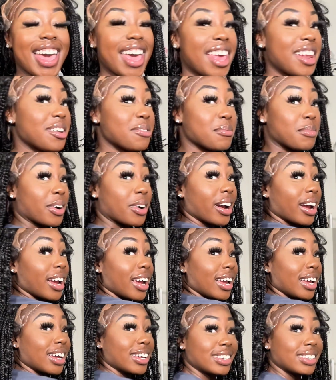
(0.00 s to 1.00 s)
and the
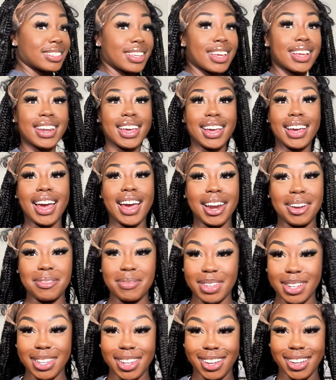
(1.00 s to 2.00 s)
braids, they gotta
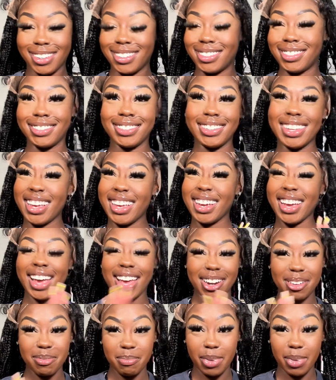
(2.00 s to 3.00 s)
be long. They
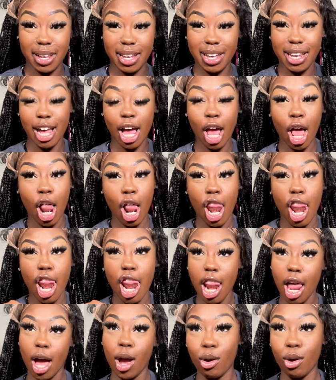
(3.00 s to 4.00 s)
gotta be
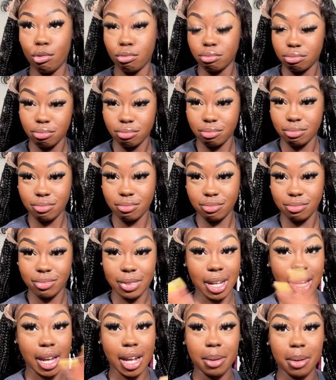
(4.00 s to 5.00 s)
long.
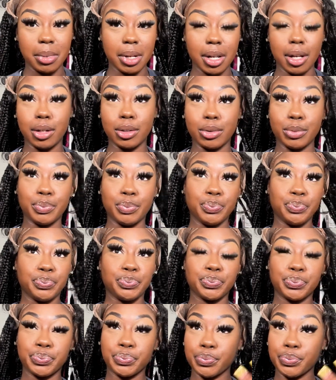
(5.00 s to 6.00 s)
They gotta be long.
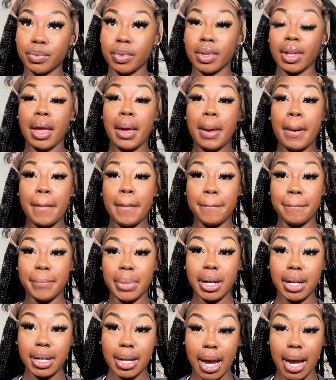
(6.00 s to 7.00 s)

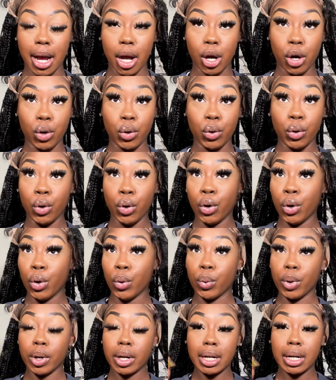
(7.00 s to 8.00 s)
But y'all,
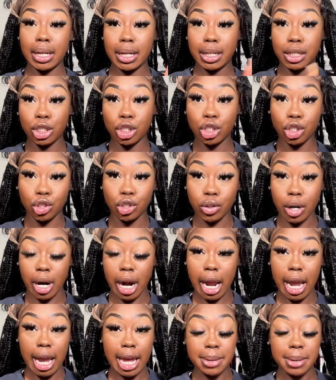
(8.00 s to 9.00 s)
we're gonna let this
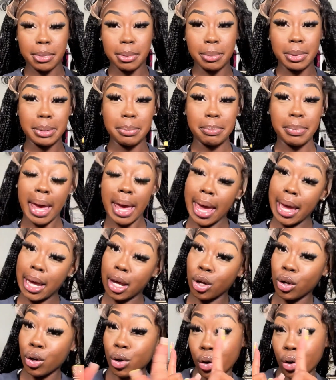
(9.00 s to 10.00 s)
dry and I'm gonna be back.
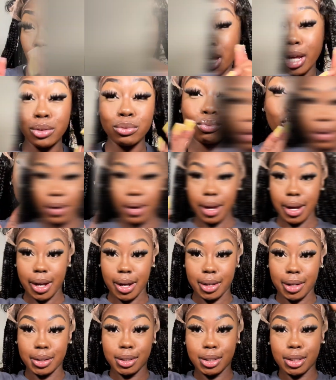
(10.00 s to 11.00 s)
Okay. Okay,
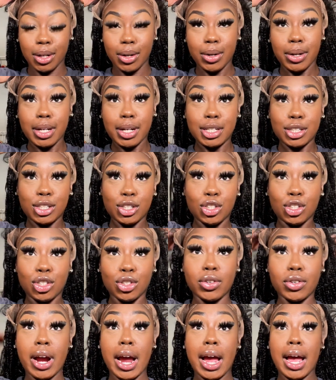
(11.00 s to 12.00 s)
y'all. So it's
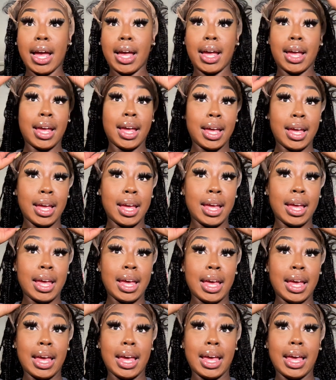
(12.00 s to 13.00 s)
dry.
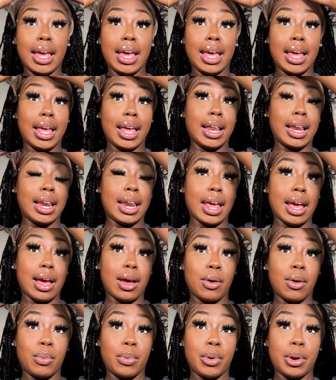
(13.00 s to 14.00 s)
And
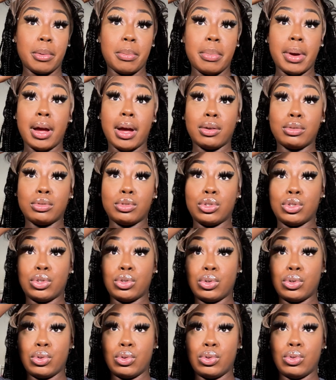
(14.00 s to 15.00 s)
now we're about
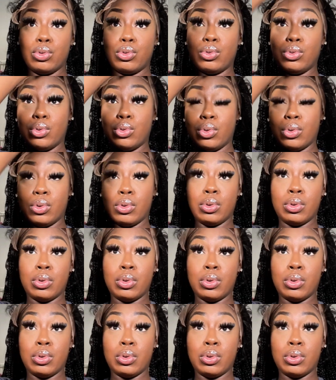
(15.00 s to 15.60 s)
to